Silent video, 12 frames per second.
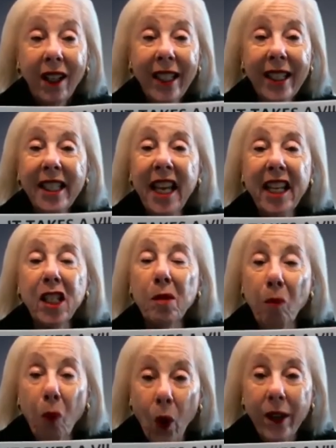It
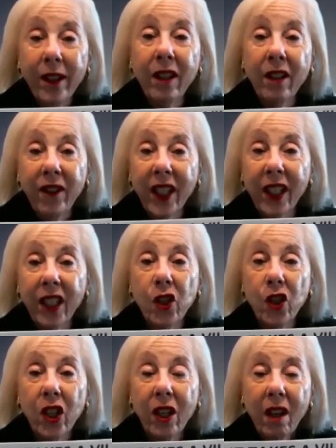takes more than a
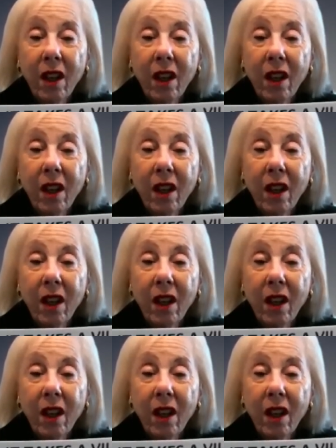village.